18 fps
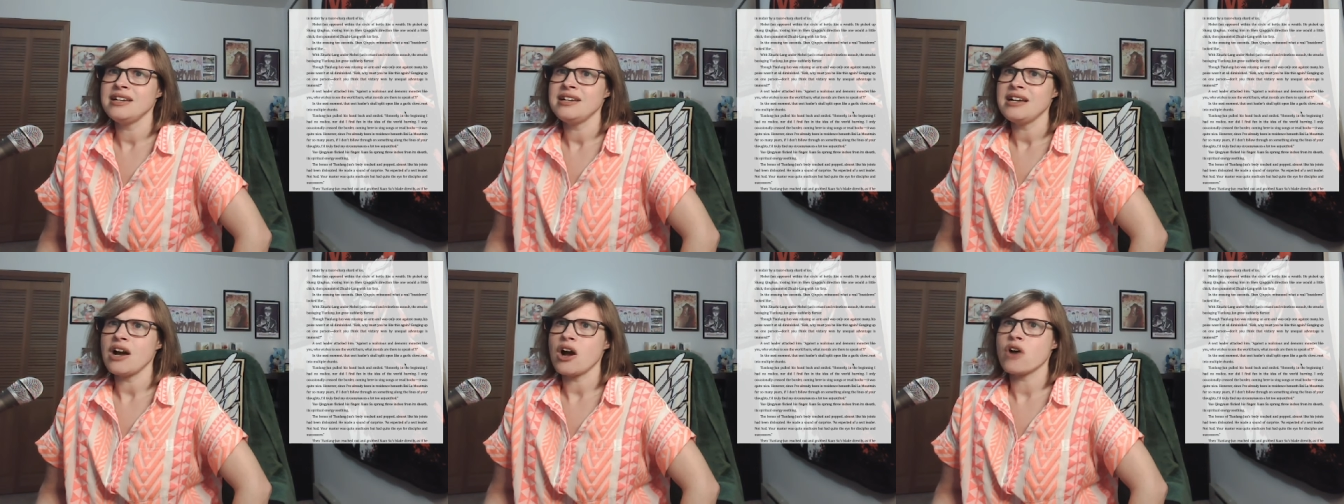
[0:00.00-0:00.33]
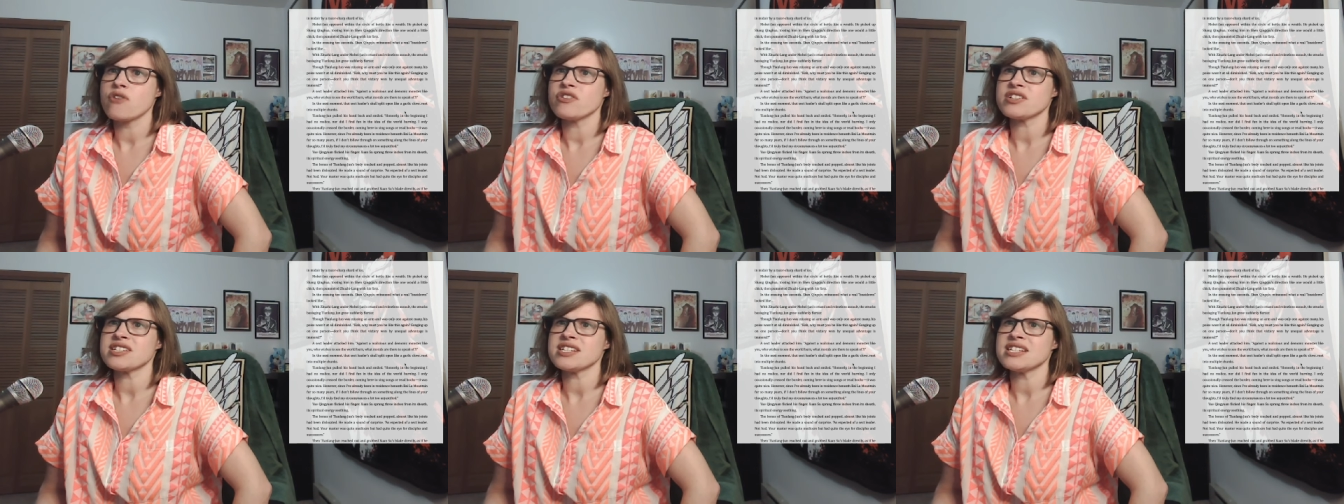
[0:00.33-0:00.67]

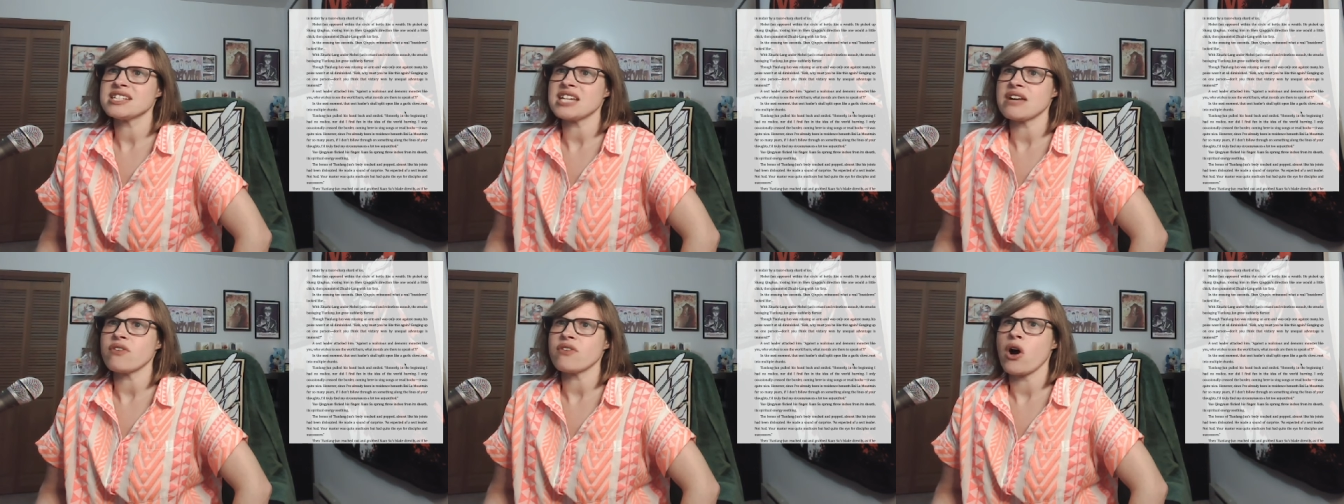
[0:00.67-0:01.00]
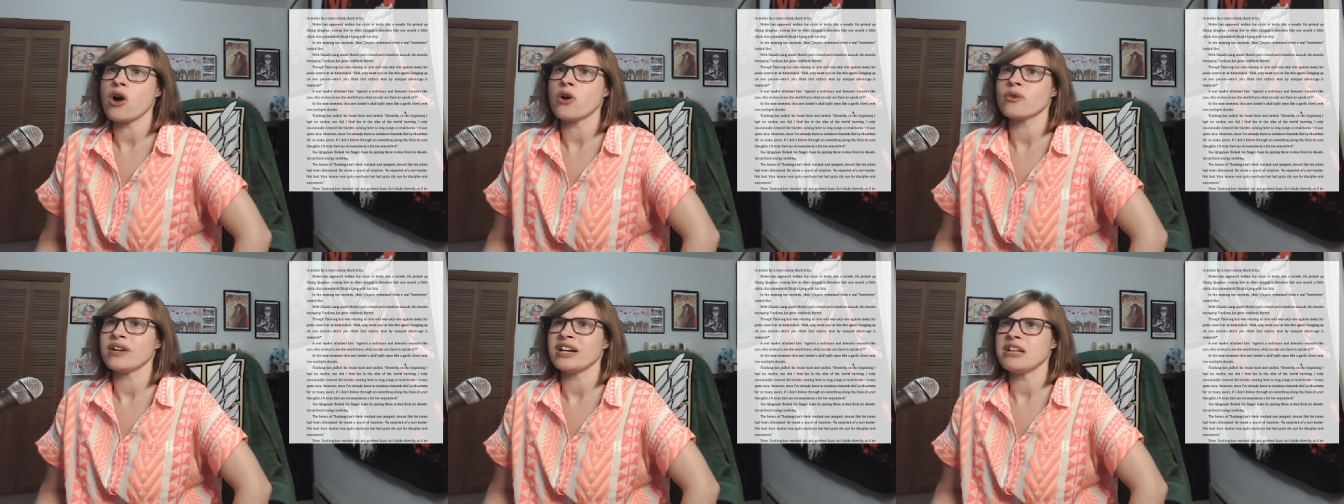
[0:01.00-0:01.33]
However, since I've
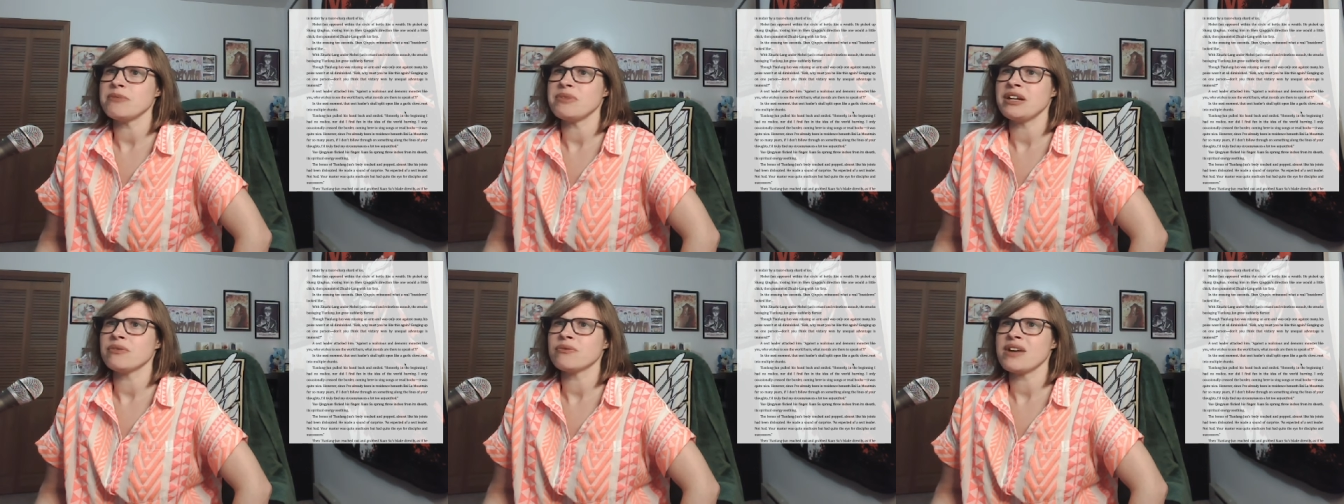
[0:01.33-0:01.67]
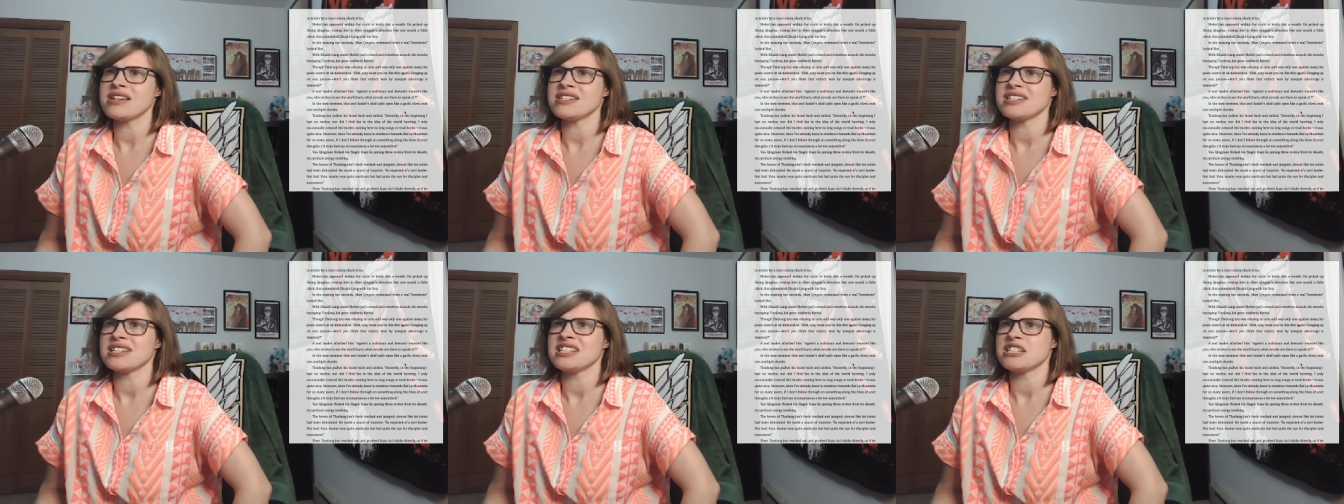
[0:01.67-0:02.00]
already been in
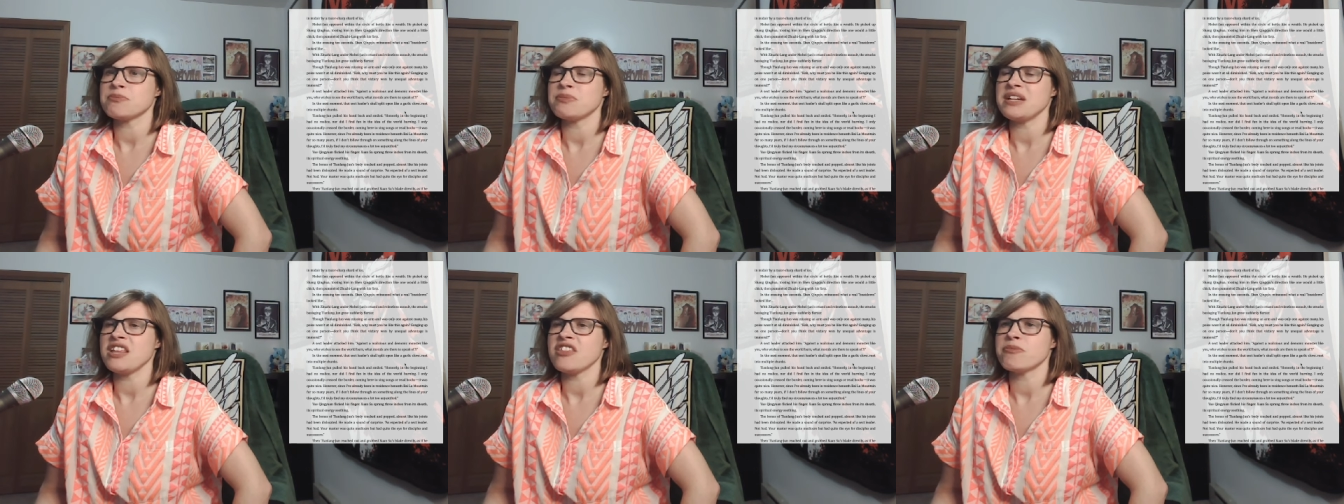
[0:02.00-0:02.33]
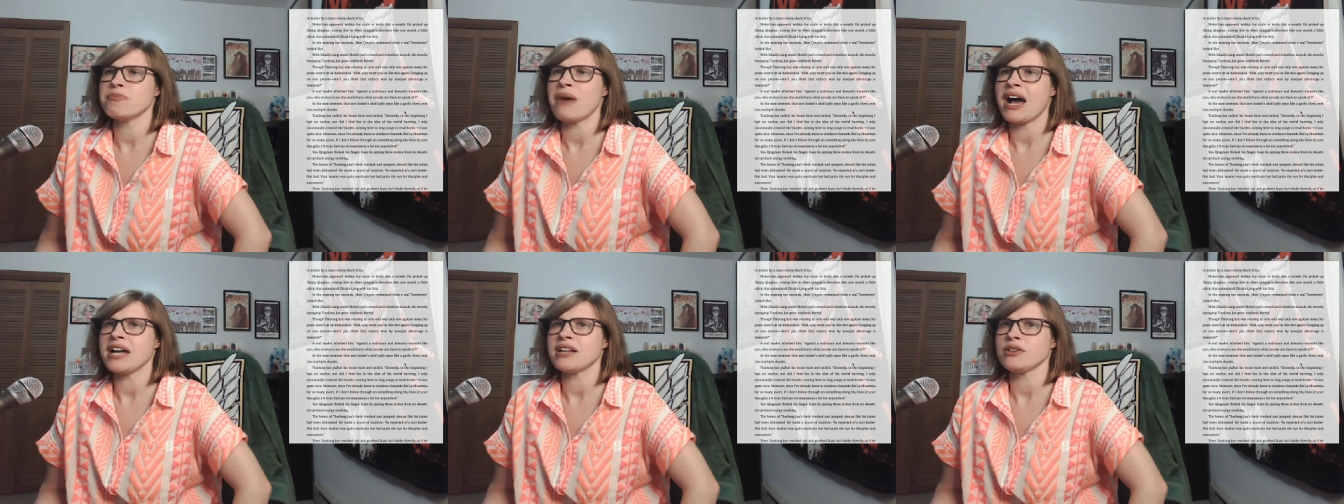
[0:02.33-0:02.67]
residence beneath
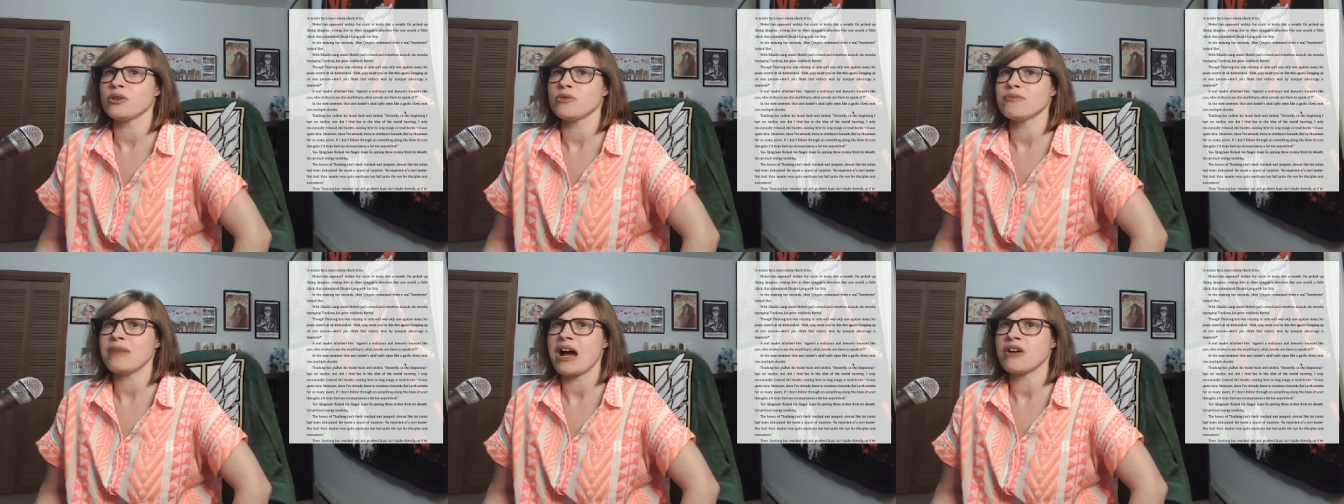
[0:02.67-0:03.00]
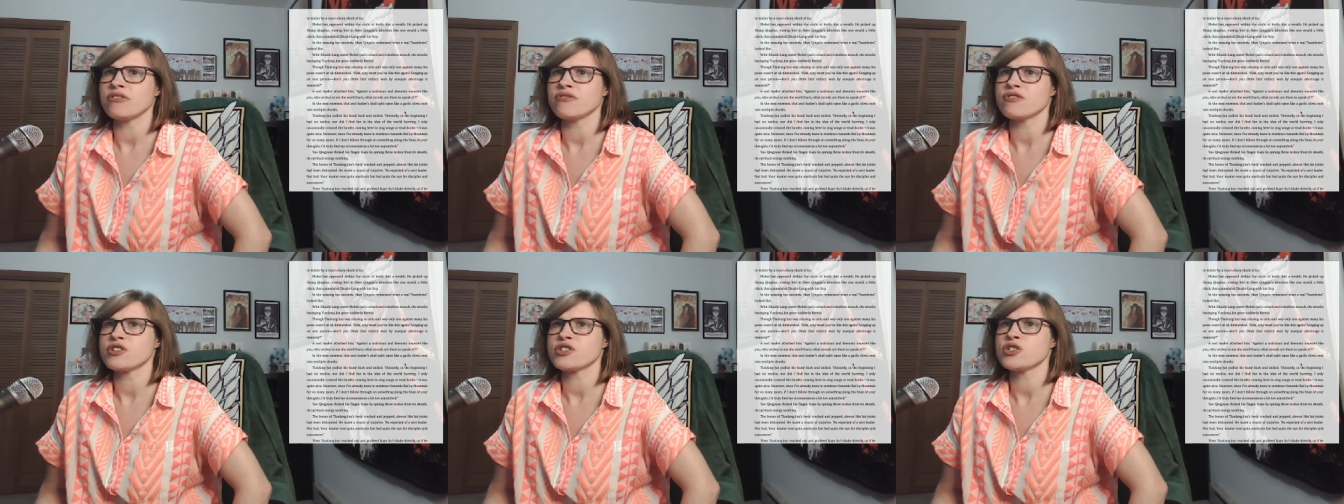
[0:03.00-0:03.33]
Bailu
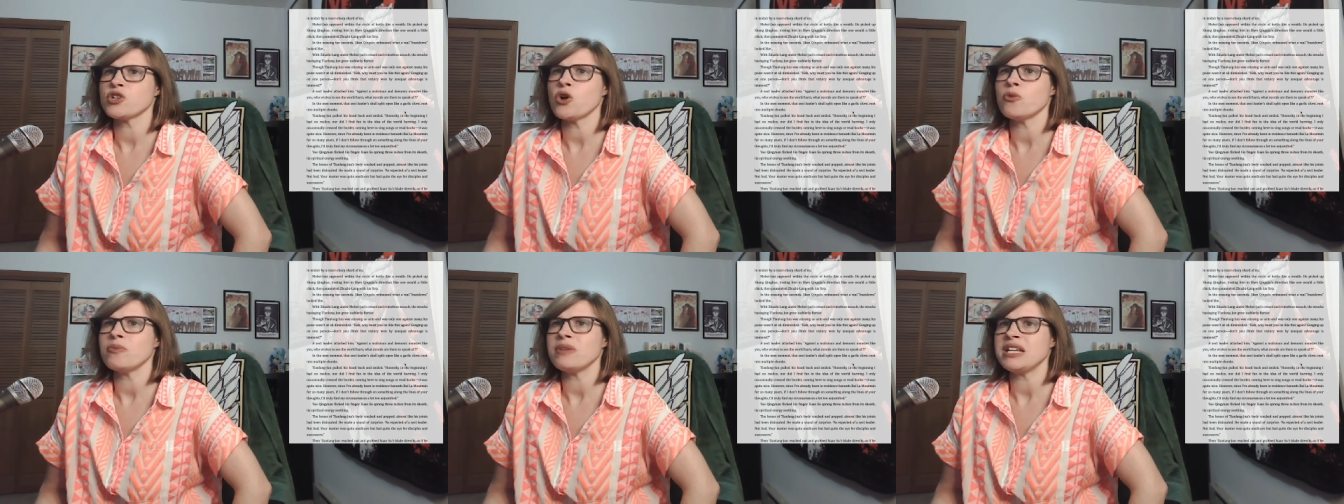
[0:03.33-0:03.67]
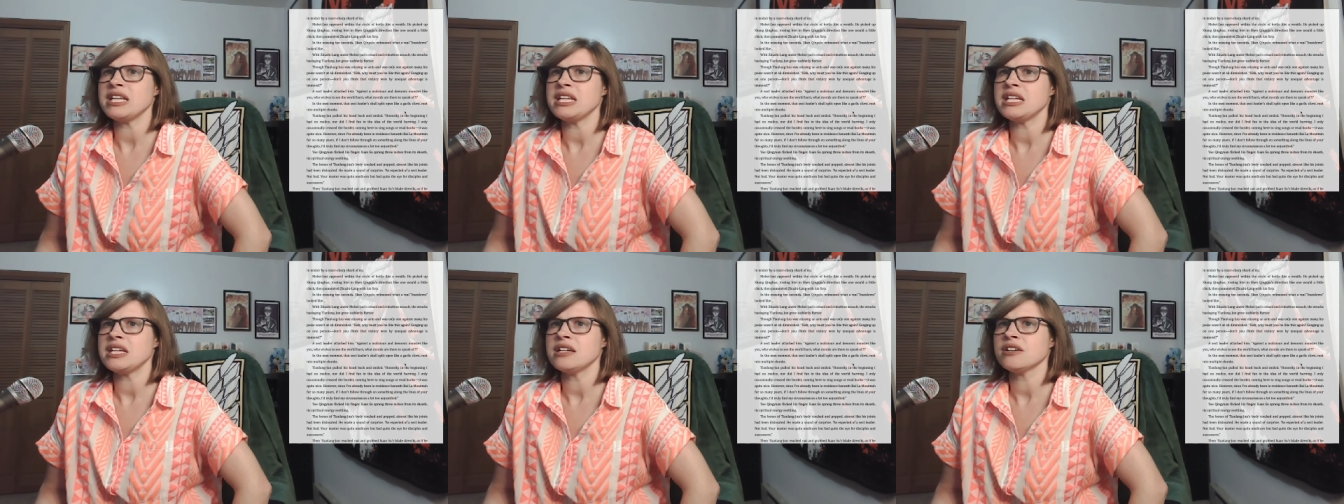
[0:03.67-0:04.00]
Mountain for so many
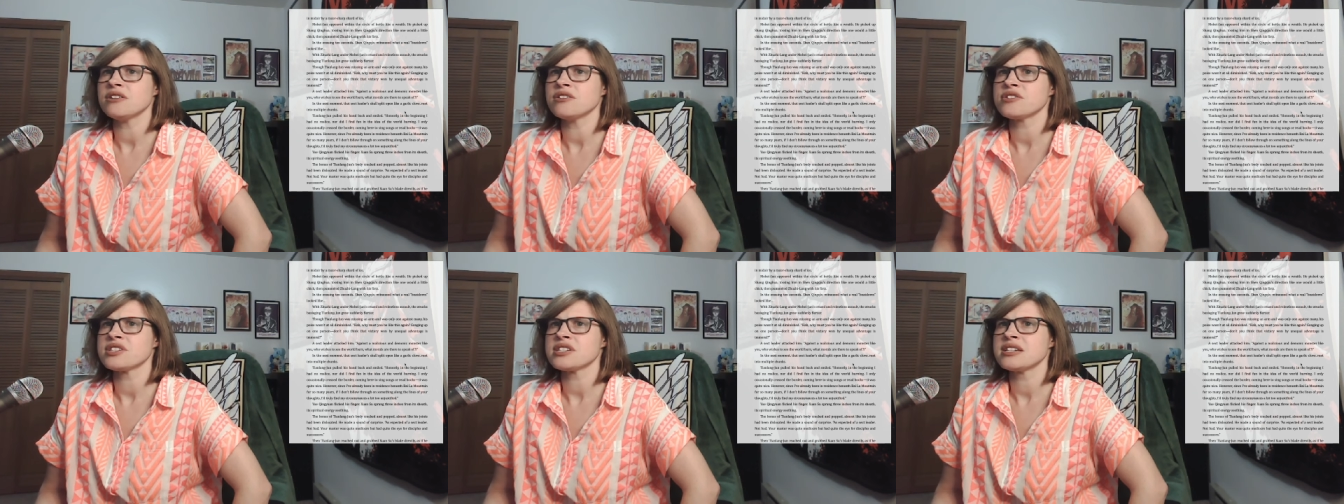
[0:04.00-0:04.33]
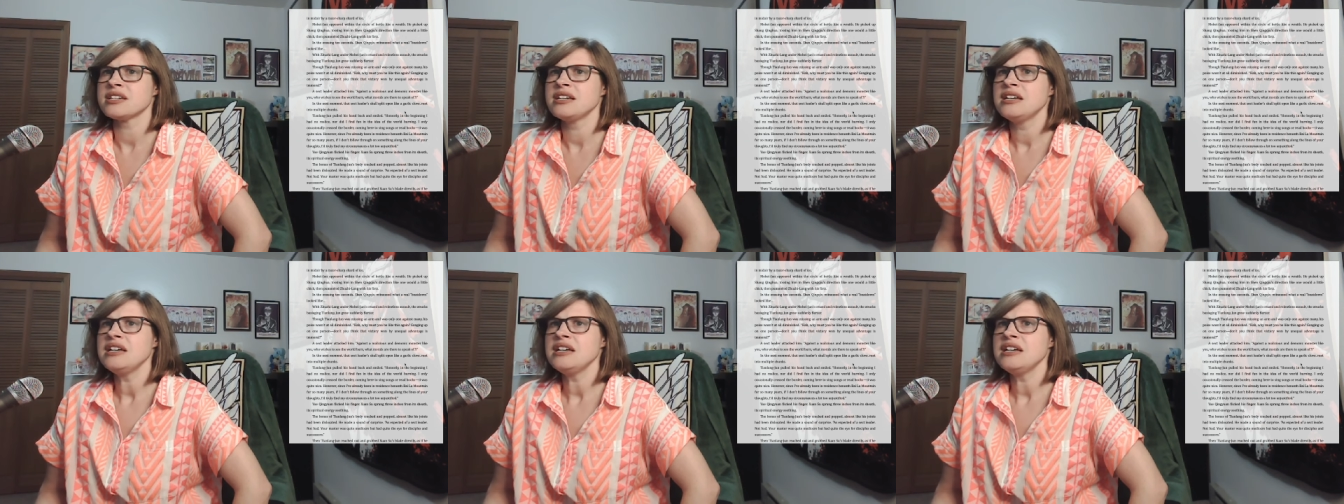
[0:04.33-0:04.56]
years,